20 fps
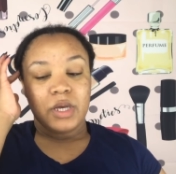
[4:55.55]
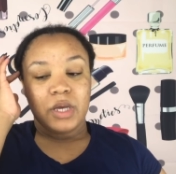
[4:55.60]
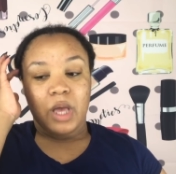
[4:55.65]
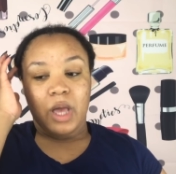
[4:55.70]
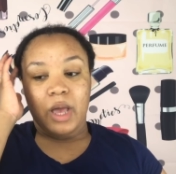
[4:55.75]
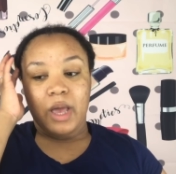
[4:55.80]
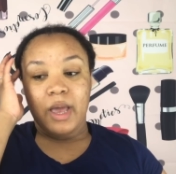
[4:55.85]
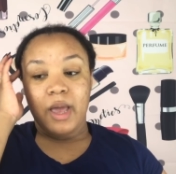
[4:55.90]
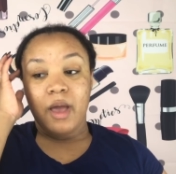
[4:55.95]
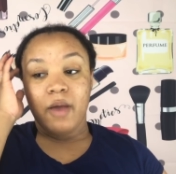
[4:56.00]

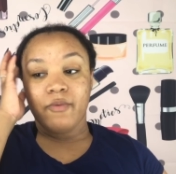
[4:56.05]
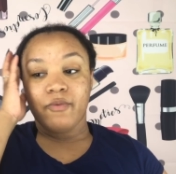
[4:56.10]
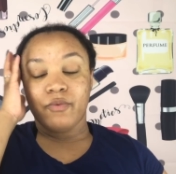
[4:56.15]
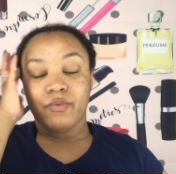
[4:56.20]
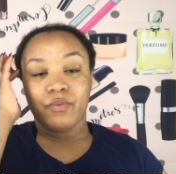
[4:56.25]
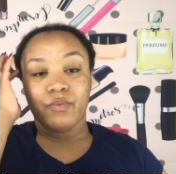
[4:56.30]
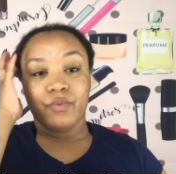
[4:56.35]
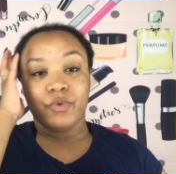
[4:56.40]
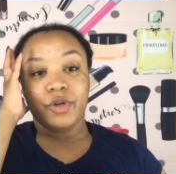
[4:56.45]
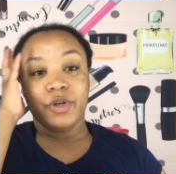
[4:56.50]
I have
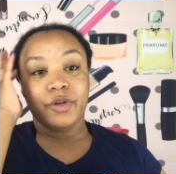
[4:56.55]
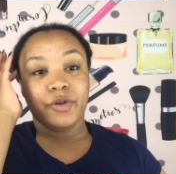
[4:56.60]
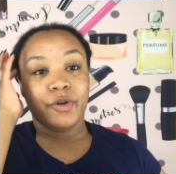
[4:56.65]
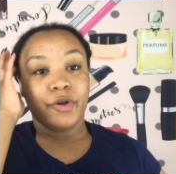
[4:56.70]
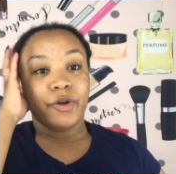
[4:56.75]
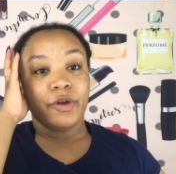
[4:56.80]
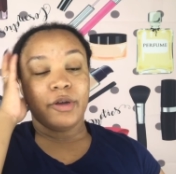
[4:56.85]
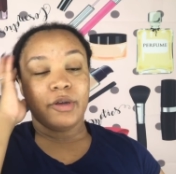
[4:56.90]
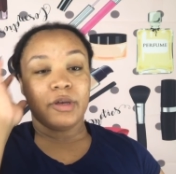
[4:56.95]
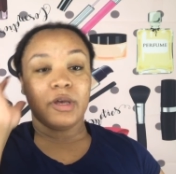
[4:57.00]

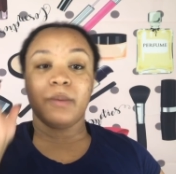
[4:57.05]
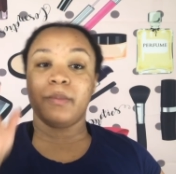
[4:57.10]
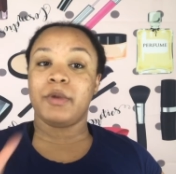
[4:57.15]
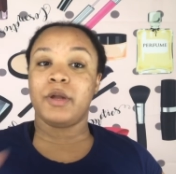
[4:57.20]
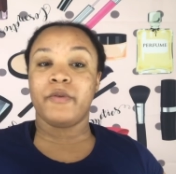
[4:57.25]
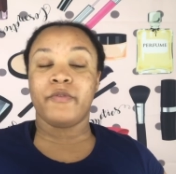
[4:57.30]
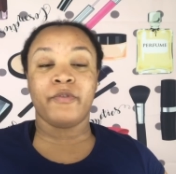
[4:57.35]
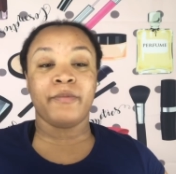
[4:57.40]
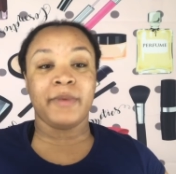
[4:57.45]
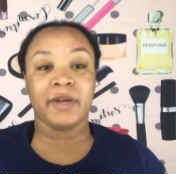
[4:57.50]
reoccurring coming
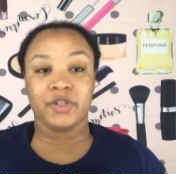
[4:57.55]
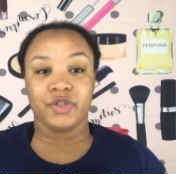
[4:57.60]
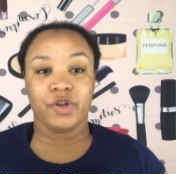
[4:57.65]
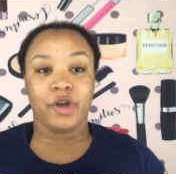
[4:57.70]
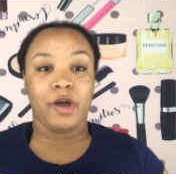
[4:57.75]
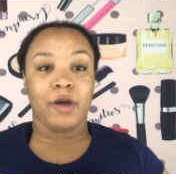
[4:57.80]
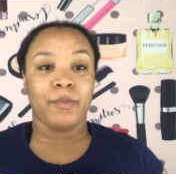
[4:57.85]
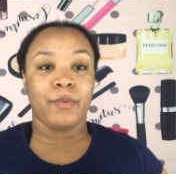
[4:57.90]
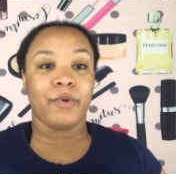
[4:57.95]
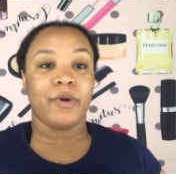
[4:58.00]
up for my
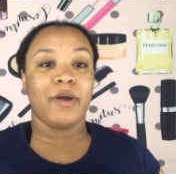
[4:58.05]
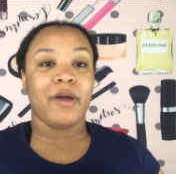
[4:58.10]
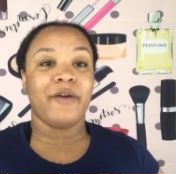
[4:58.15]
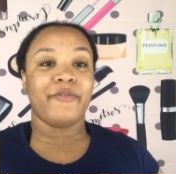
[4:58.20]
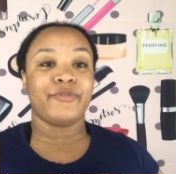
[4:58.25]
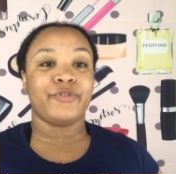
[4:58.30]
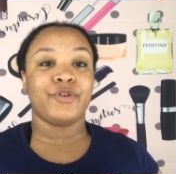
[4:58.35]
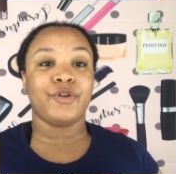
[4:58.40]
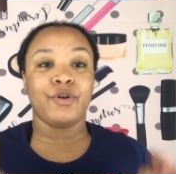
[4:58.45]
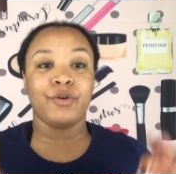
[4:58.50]
job where I
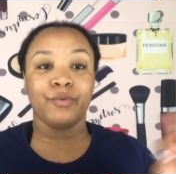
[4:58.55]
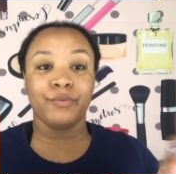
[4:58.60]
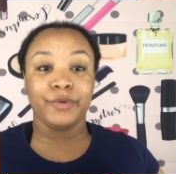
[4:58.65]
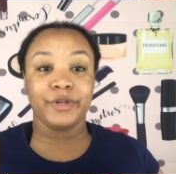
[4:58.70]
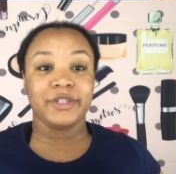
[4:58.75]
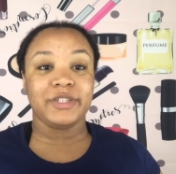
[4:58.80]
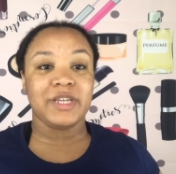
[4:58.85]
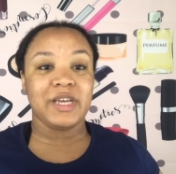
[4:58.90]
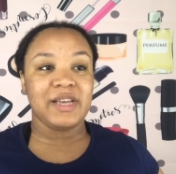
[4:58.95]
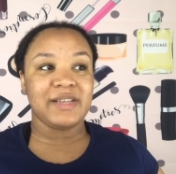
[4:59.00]
have to go
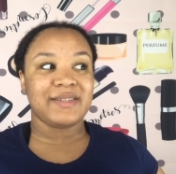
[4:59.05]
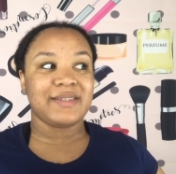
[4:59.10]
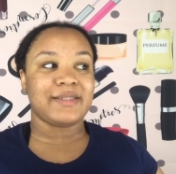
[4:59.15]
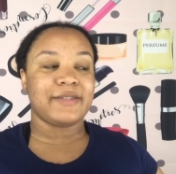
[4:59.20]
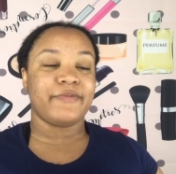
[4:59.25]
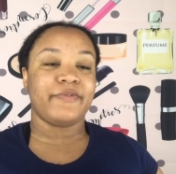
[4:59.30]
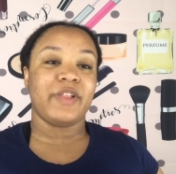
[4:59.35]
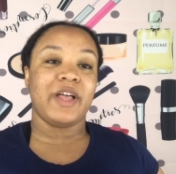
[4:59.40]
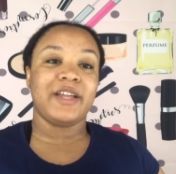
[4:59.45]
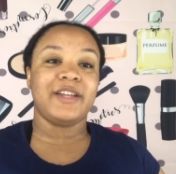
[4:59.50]
retest as
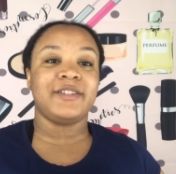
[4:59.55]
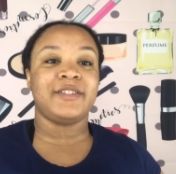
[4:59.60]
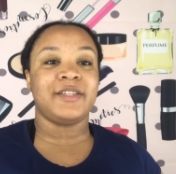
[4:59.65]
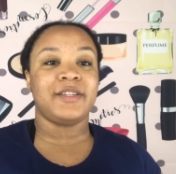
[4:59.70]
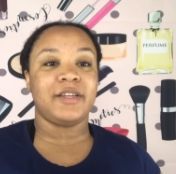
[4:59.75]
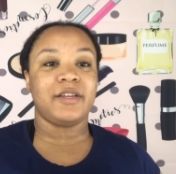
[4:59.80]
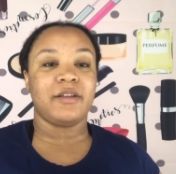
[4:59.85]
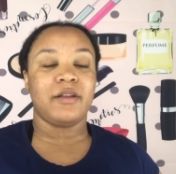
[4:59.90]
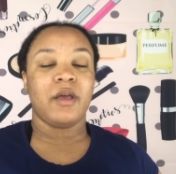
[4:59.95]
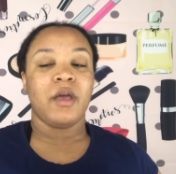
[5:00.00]
a flight
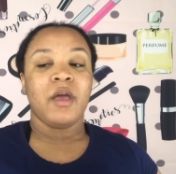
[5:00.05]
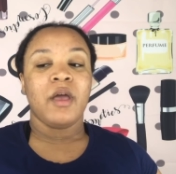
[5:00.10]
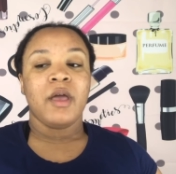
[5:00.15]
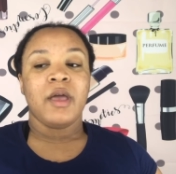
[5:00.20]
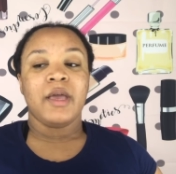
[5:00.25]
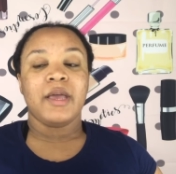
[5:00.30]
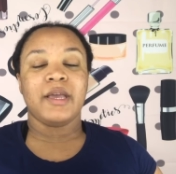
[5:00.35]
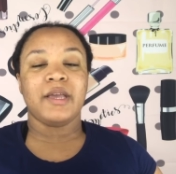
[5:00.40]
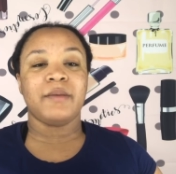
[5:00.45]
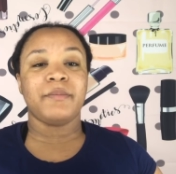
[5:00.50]
attendant
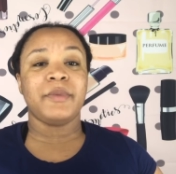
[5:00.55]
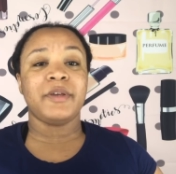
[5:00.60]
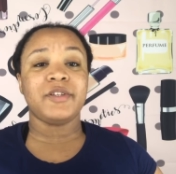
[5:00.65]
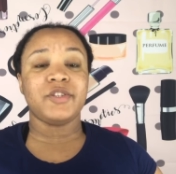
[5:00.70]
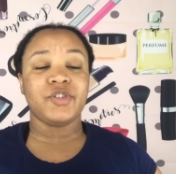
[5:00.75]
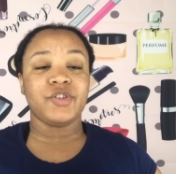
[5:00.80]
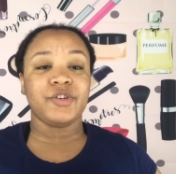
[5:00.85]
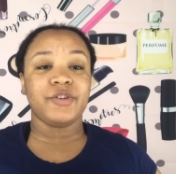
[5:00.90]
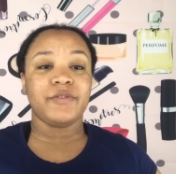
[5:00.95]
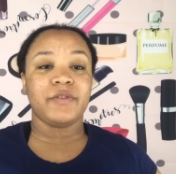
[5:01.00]
and make
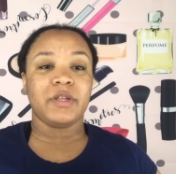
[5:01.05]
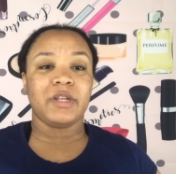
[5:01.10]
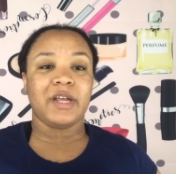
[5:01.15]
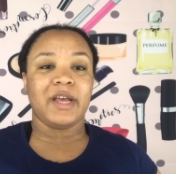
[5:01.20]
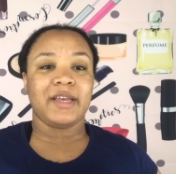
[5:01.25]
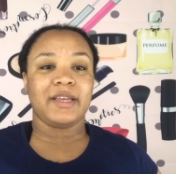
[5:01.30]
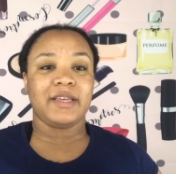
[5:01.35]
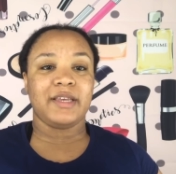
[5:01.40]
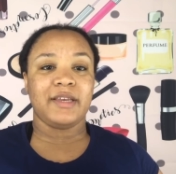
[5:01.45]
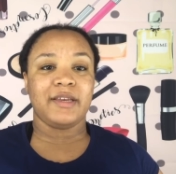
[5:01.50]
sure that
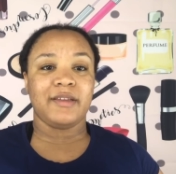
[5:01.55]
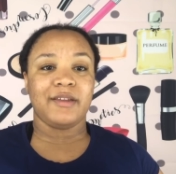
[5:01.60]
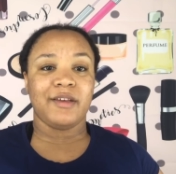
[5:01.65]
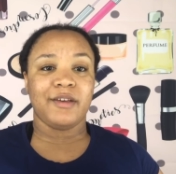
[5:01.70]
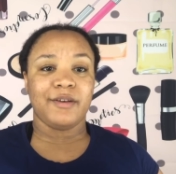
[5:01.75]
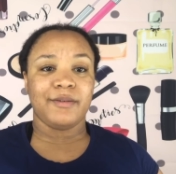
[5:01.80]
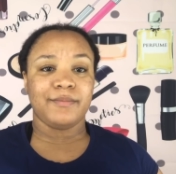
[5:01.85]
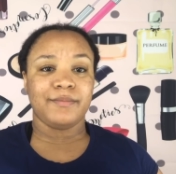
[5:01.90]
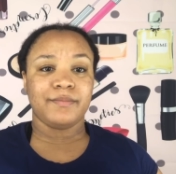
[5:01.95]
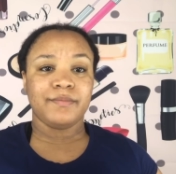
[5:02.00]
I can
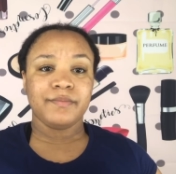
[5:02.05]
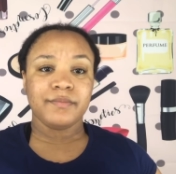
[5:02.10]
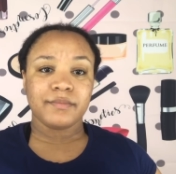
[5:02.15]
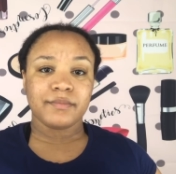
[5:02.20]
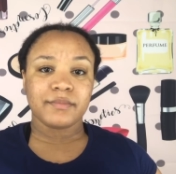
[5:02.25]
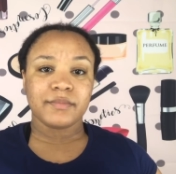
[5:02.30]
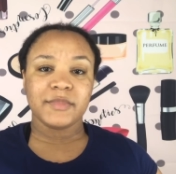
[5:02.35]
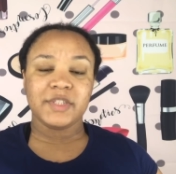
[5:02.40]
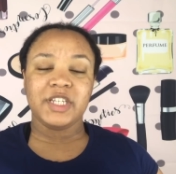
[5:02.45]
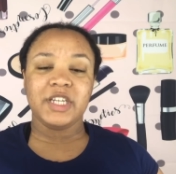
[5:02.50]
um,
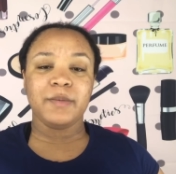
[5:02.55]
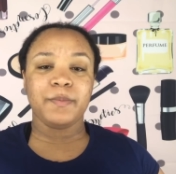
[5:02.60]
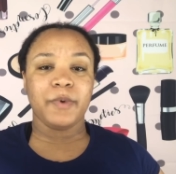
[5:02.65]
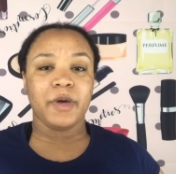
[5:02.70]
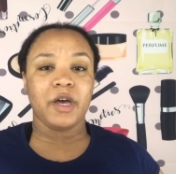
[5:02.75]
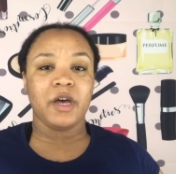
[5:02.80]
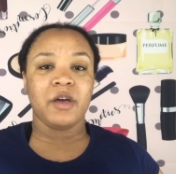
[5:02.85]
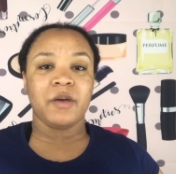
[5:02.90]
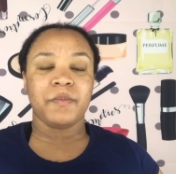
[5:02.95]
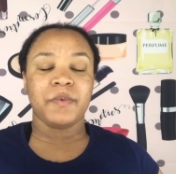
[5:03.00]
keep
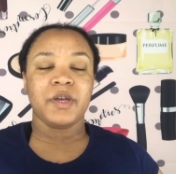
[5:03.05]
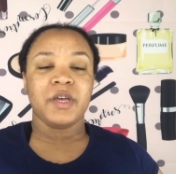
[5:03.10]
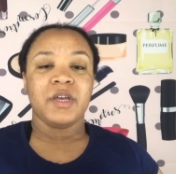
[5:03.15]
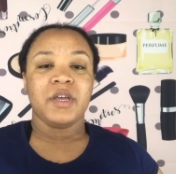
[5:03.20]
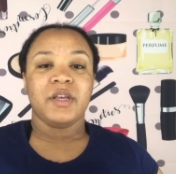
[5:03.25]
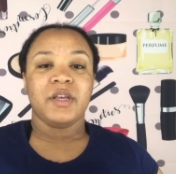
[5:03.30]
up,